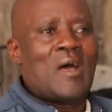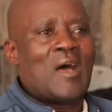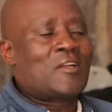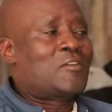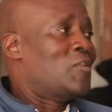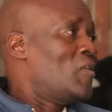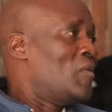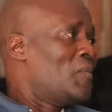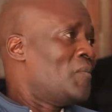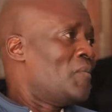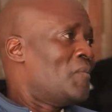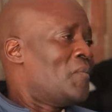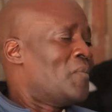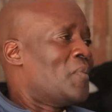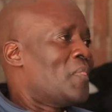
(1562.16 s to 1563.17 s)
At
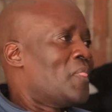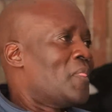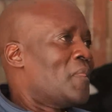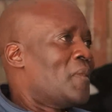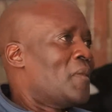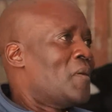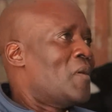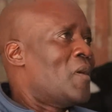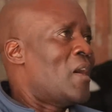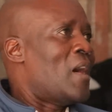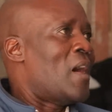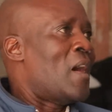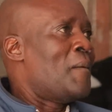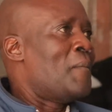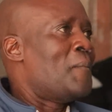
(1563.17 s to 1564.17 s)
home,
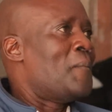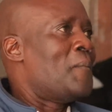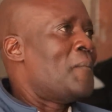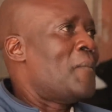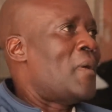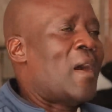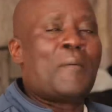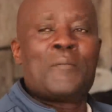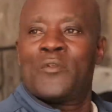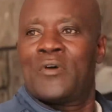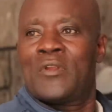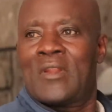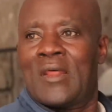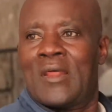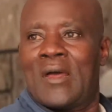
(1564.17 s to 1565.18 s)
I'm
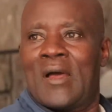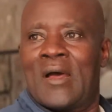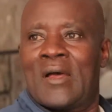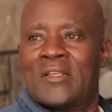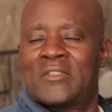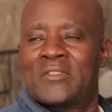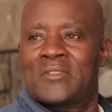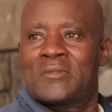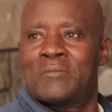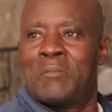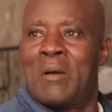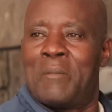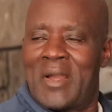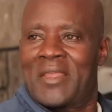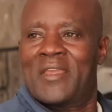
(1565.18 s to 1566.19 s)
known as
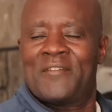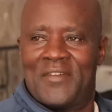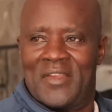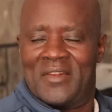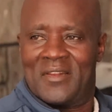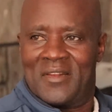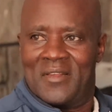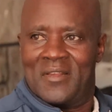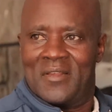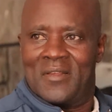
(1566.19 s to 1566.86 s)
Baba Kevin.